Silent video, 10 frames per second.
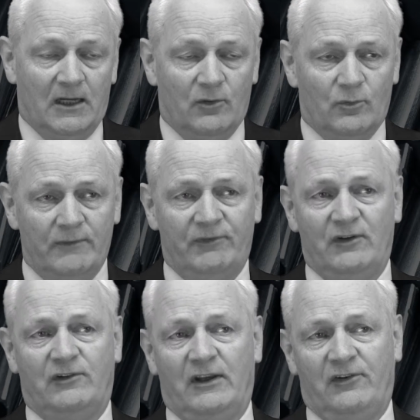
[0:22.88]
We've
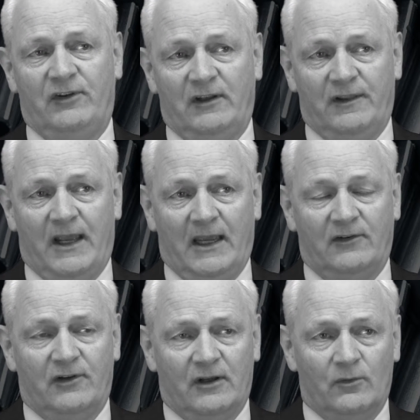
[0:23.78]
suggested
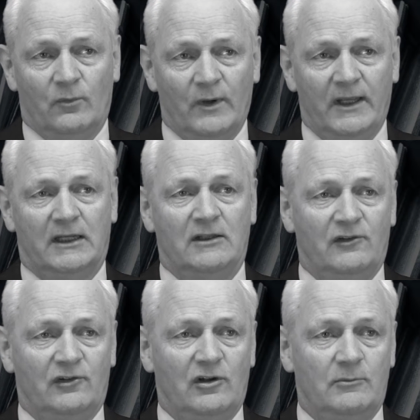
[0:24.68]
that where
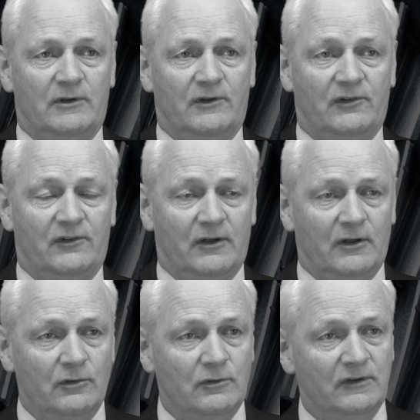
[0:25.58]
consumers
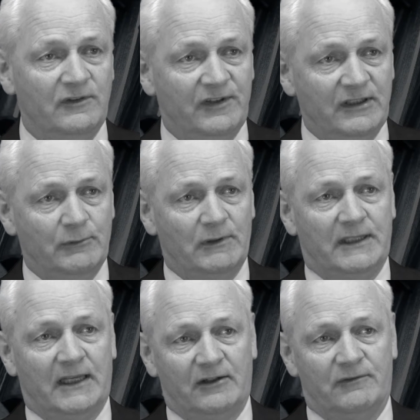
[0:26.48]
who continually
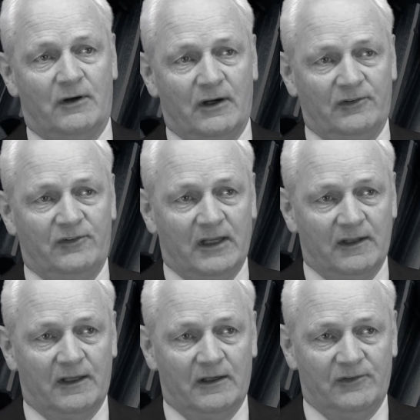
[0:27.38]
get advice to
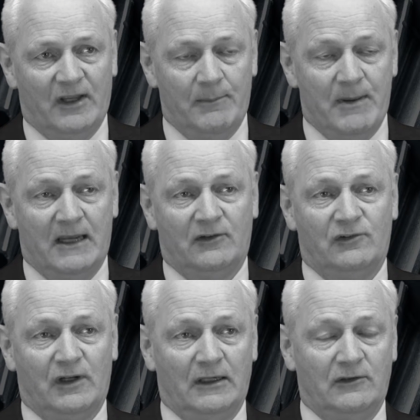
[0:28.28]
get those airbags
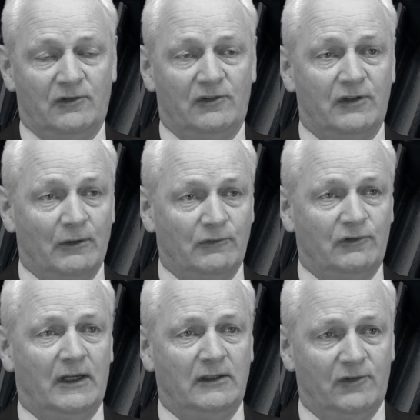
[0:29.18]
changed don't
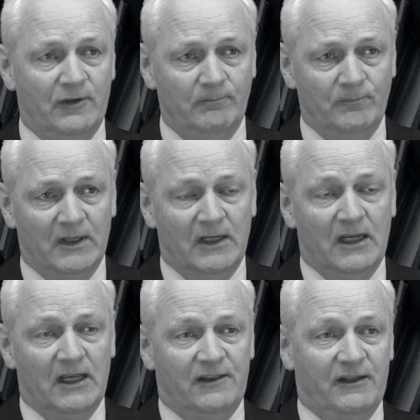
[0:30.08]
change them,
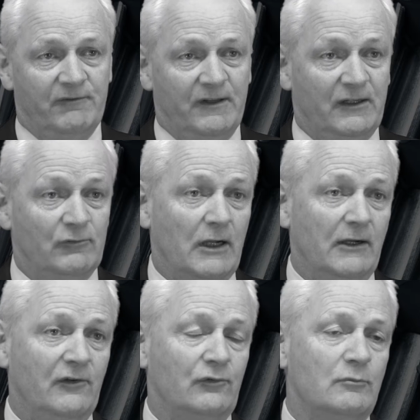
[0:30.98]
that Vic
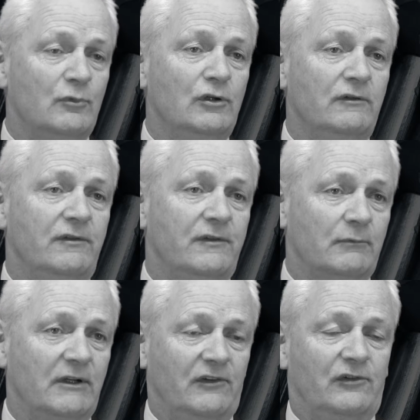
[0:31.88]
Roads remove the
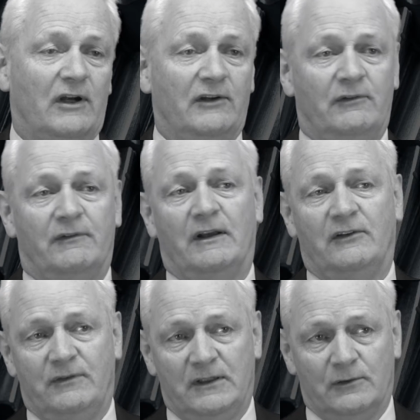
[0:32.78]
registration of
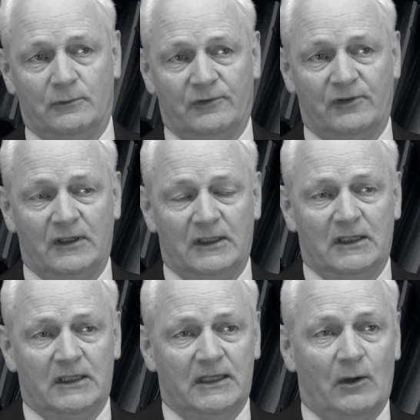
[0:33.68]
those vehicles.
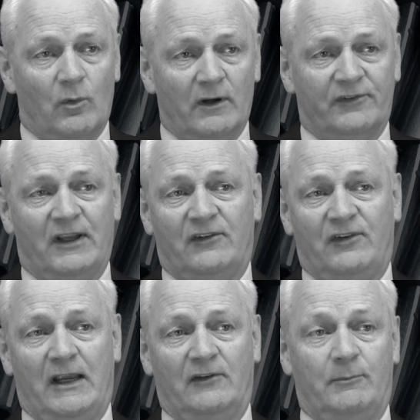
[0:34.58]
Now, whilst that
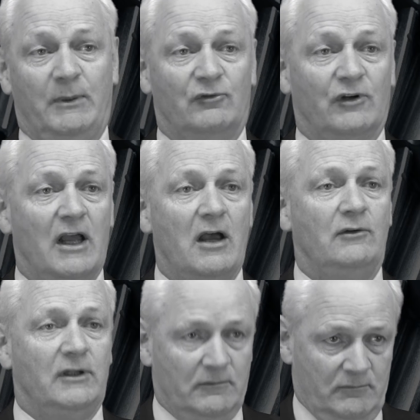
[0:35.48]
sounds a bit
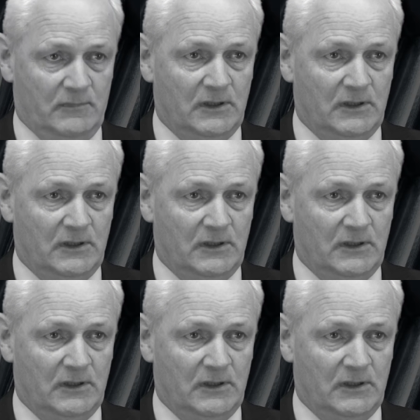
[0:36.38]
draconian,